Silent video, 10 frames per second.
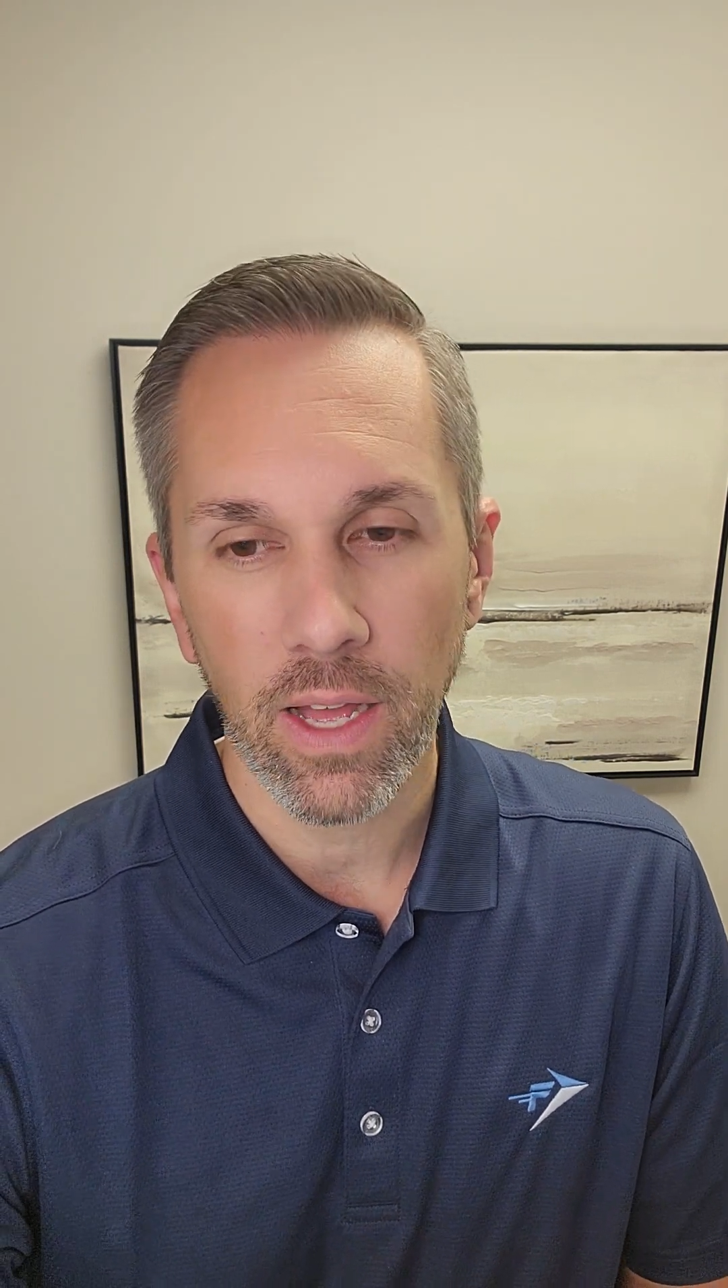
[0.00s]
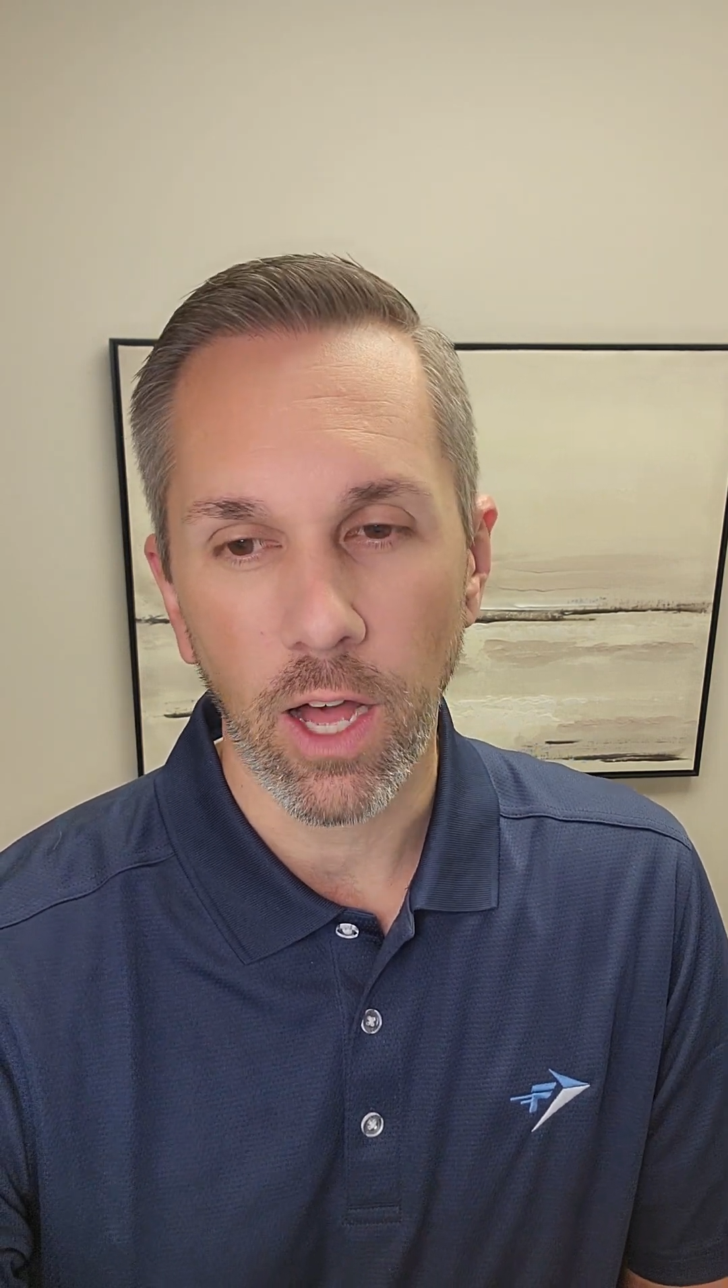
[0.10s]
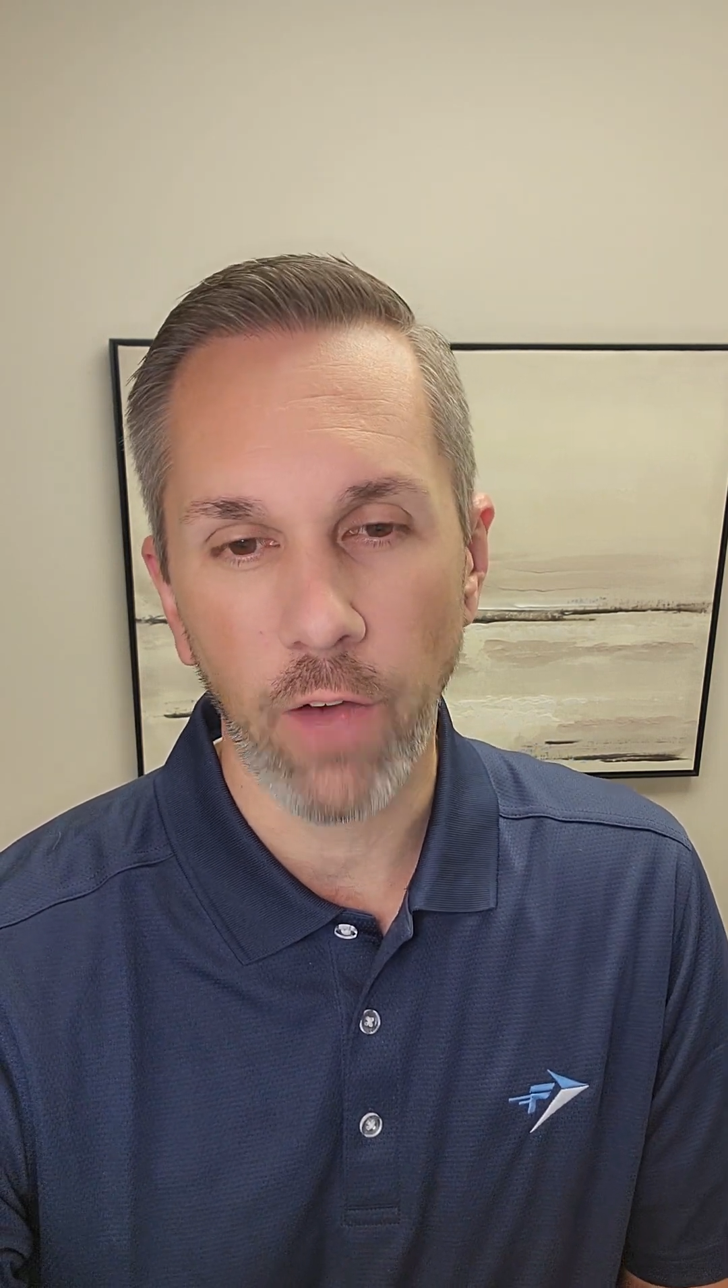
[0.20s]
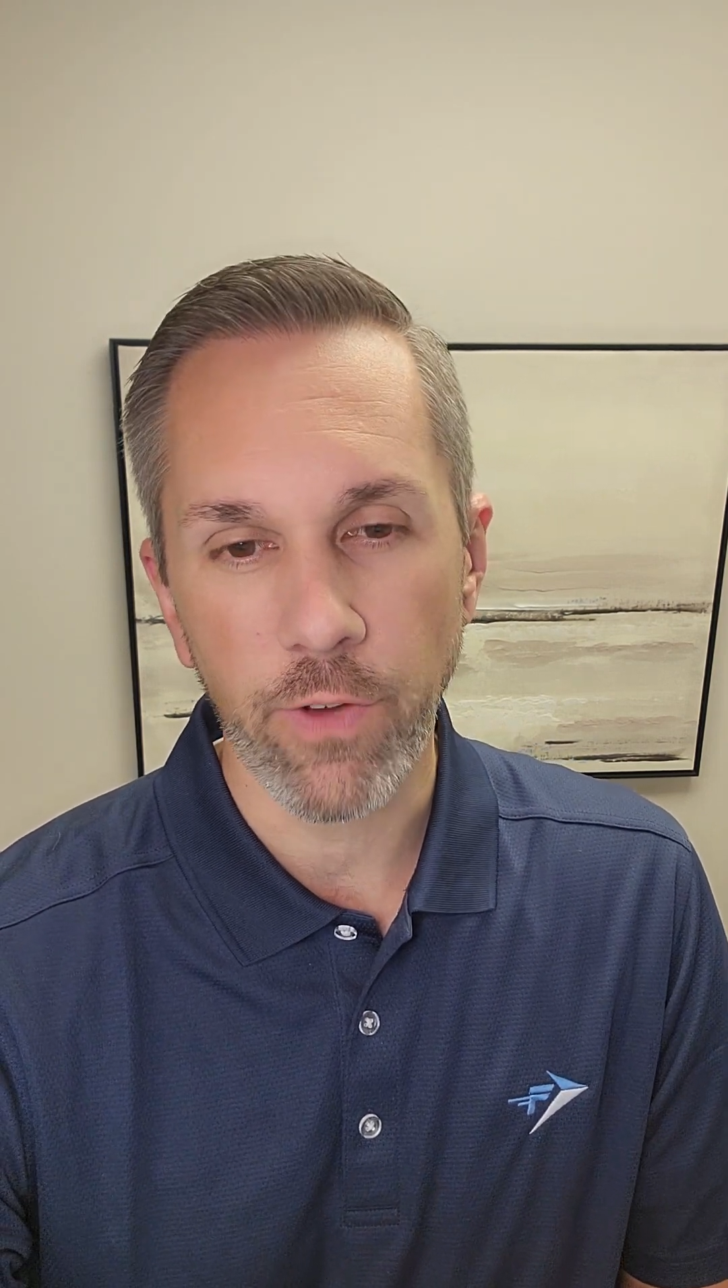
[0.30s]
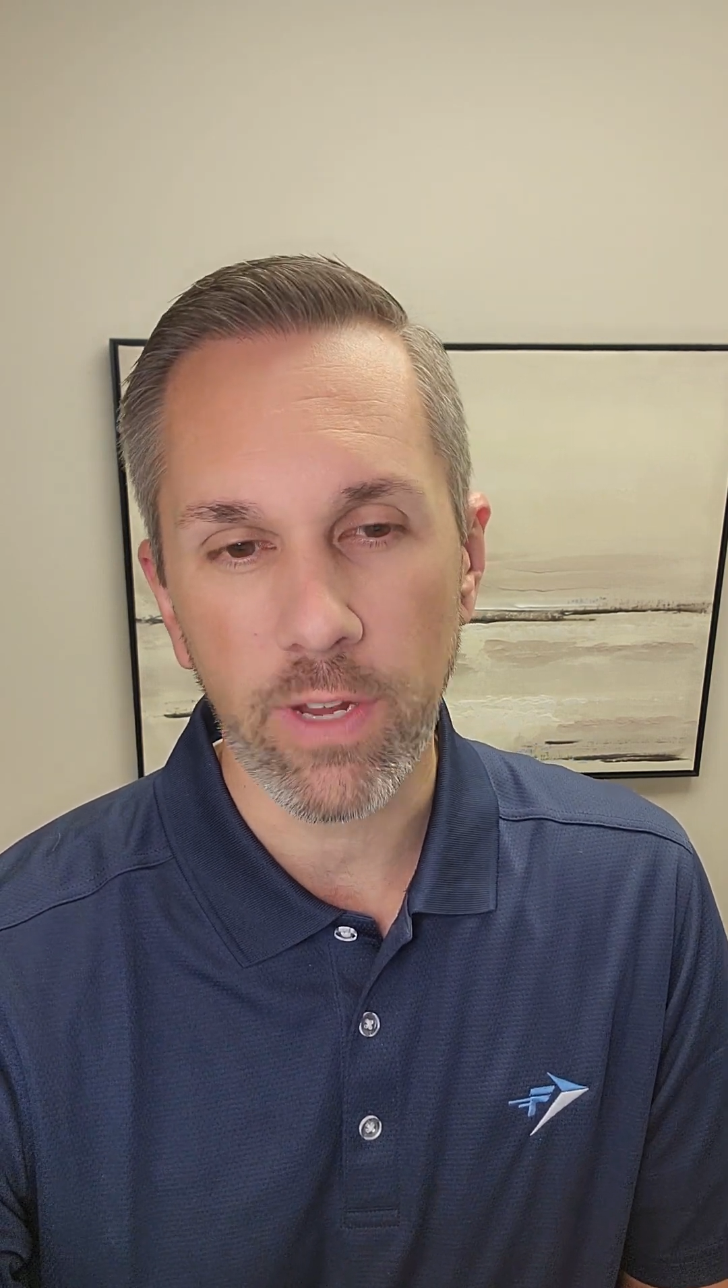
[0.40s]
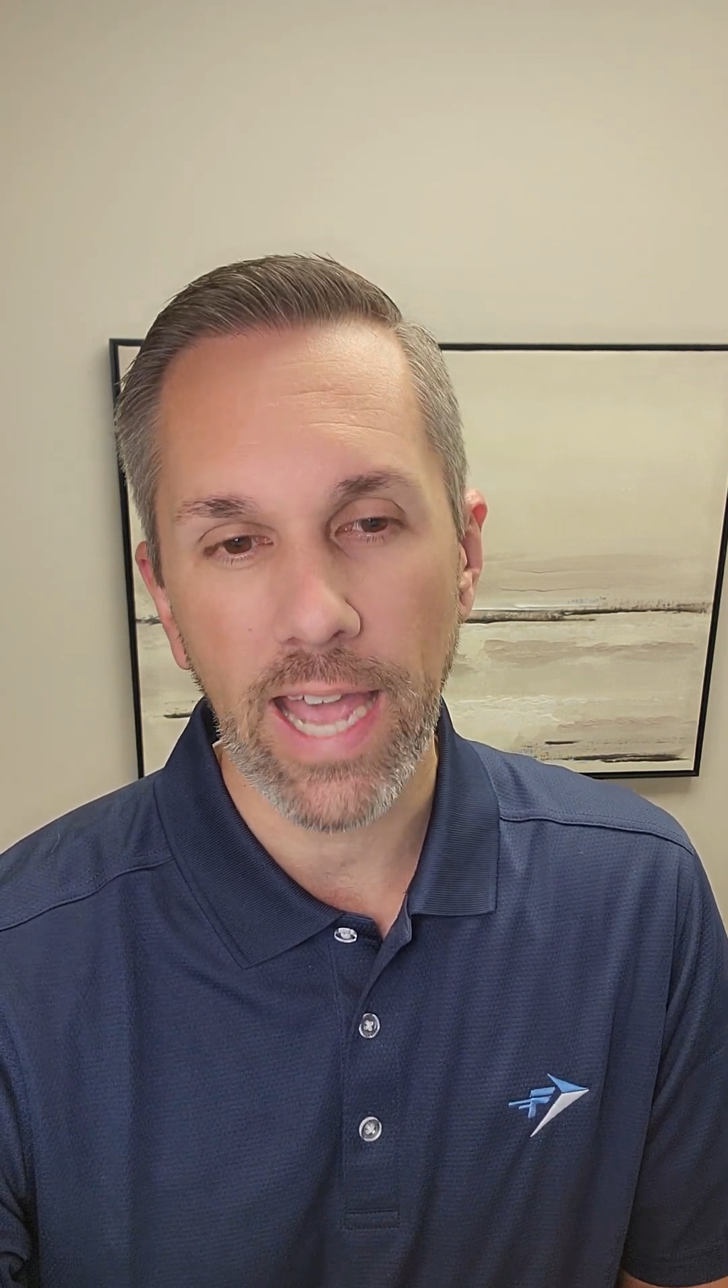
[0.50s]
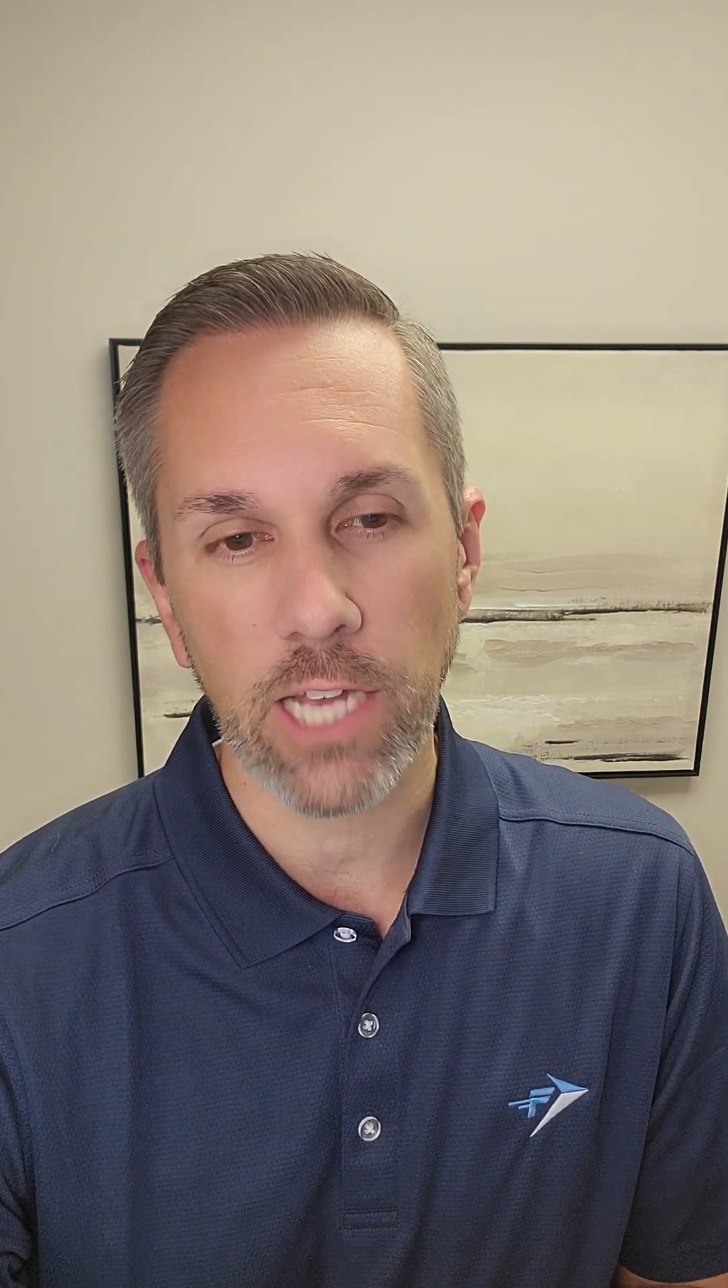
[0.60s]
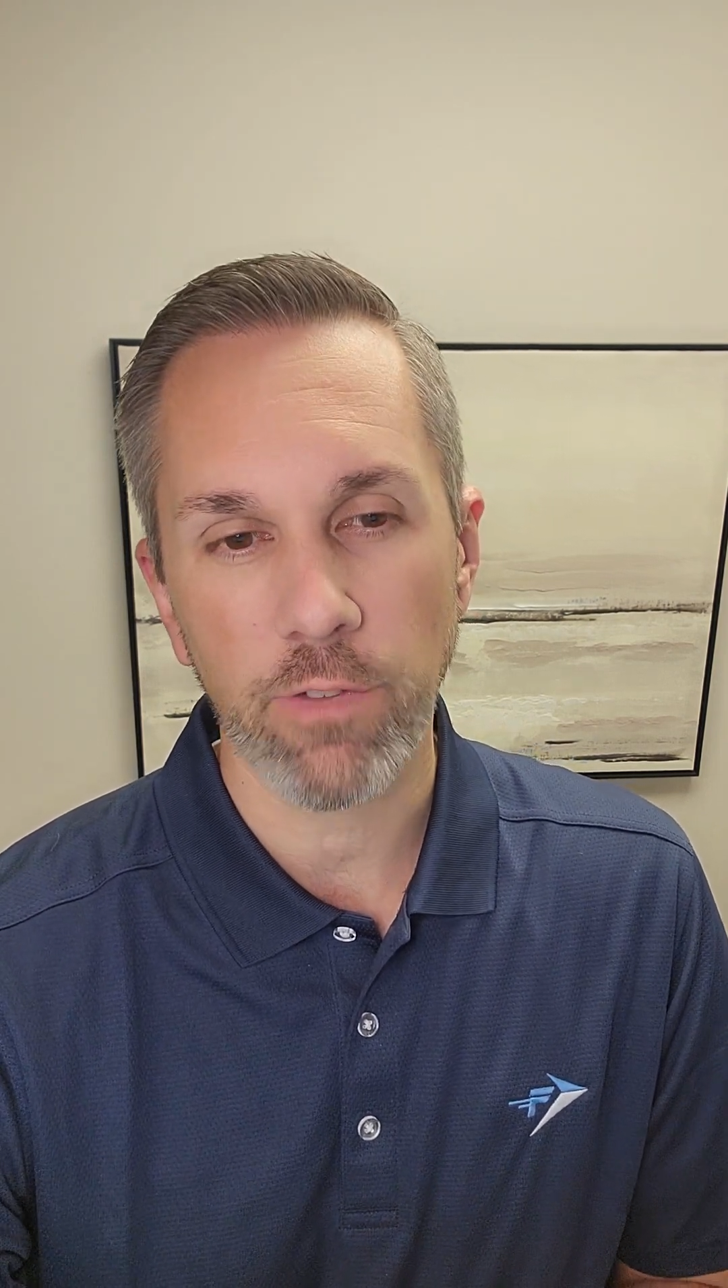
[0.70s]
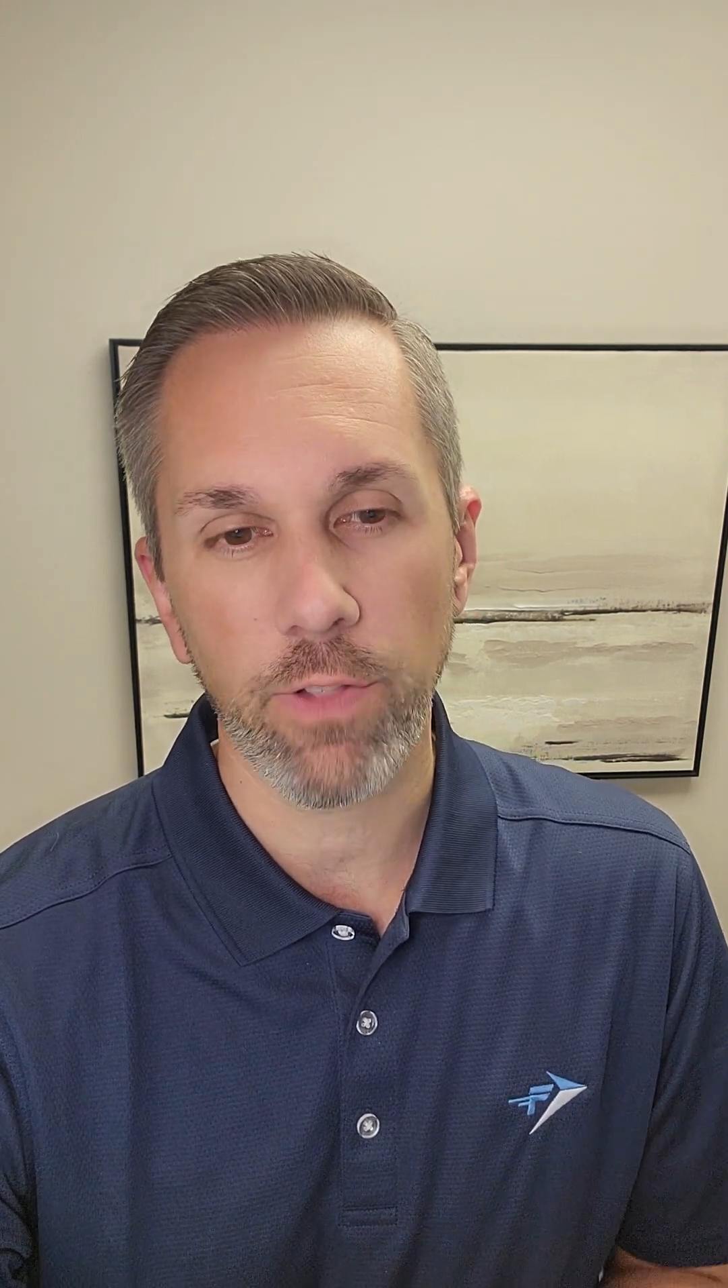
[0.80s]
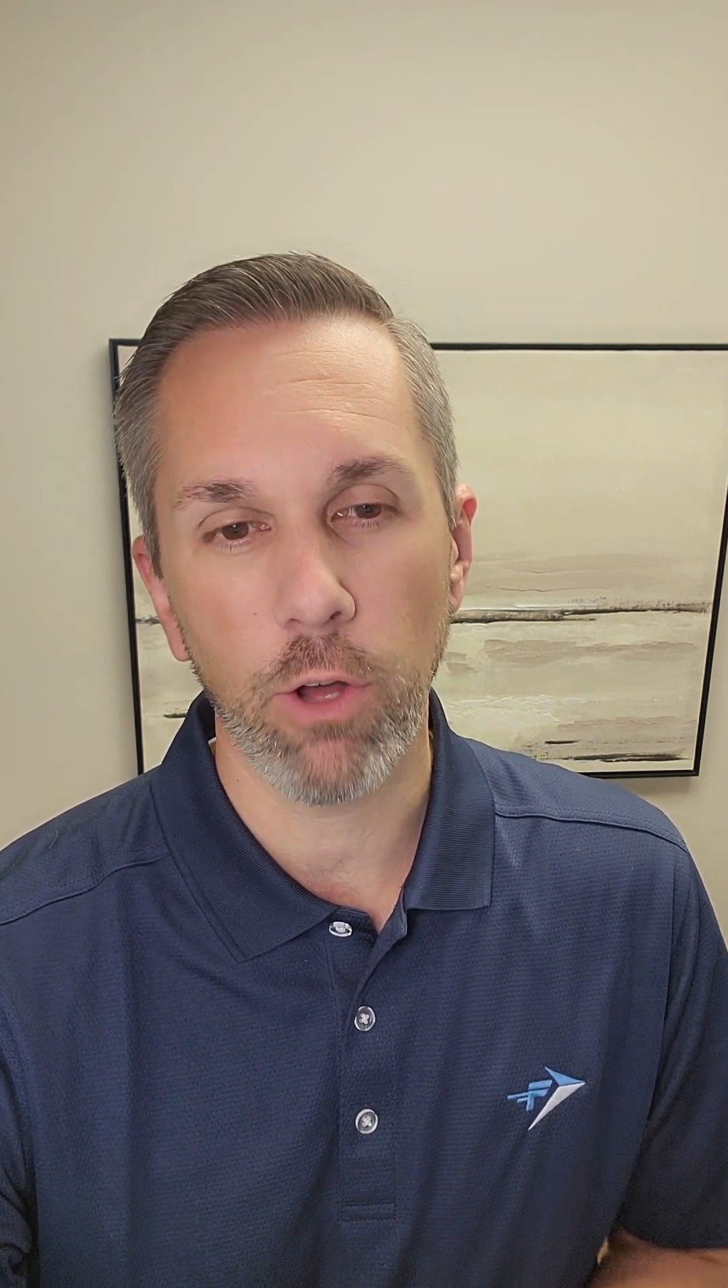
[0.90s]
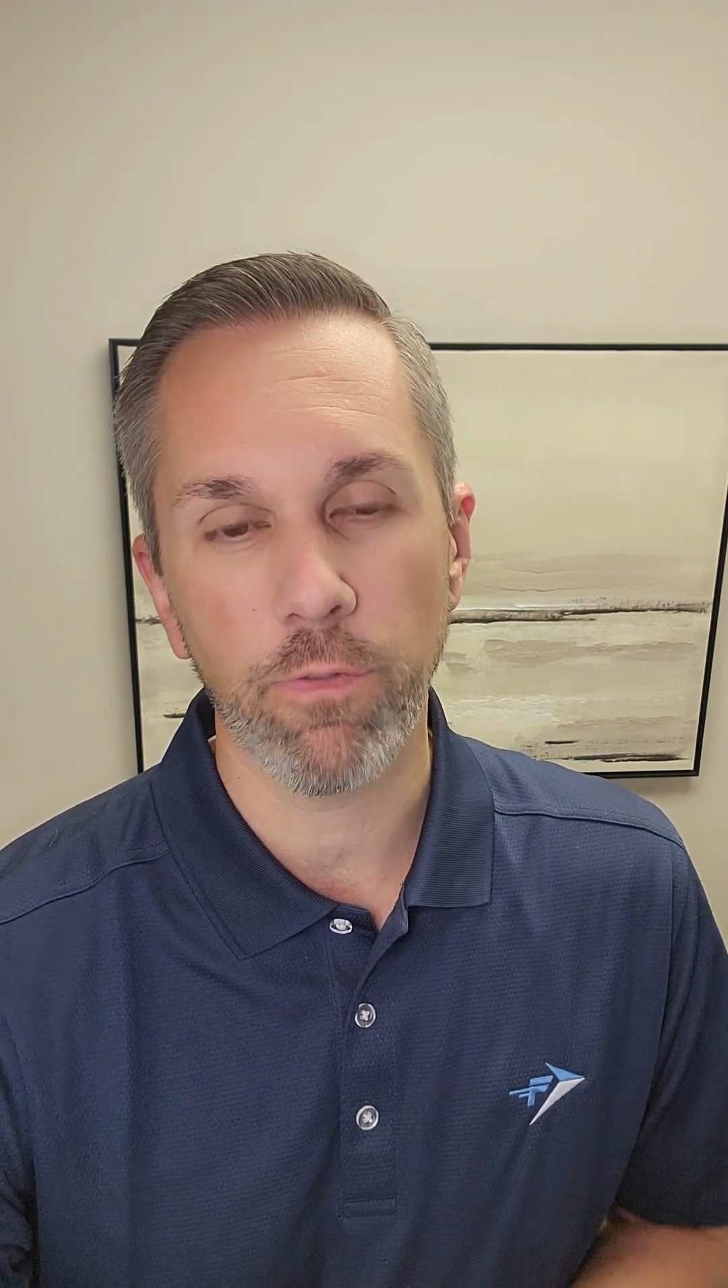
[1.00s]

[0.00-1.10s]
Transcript: of your cash flow